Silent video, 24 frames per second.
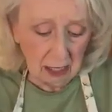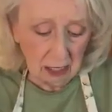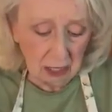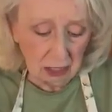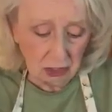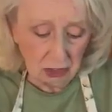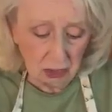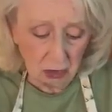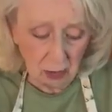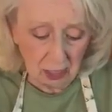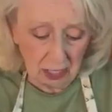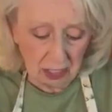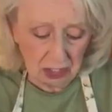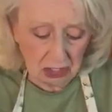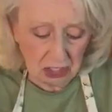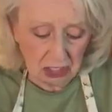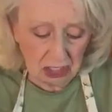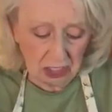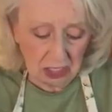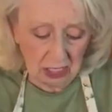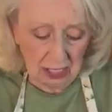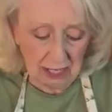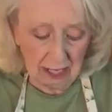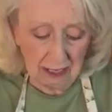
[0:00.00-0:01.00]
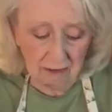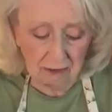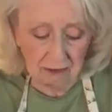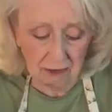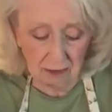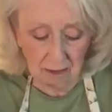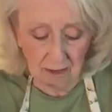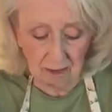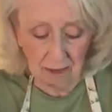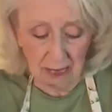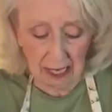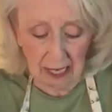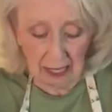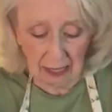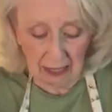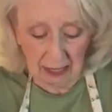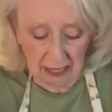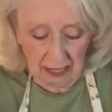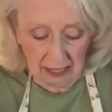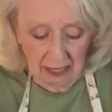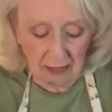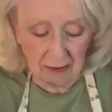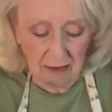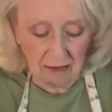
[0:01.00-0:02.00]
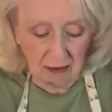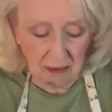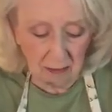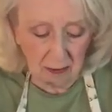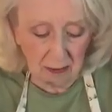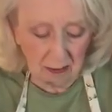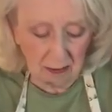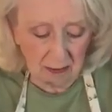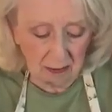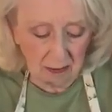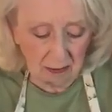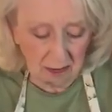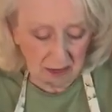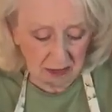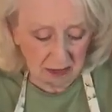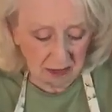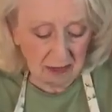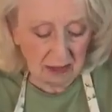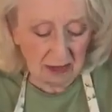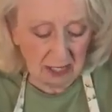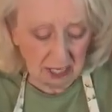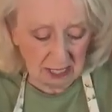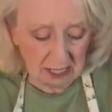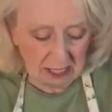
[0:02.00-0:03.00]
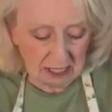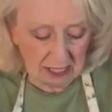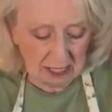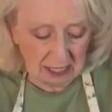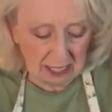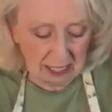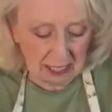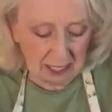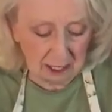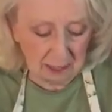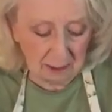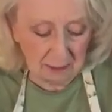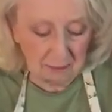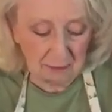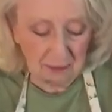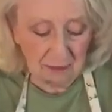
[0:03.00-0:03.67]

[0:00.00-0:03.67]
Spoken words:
So I just left them. I left the things there.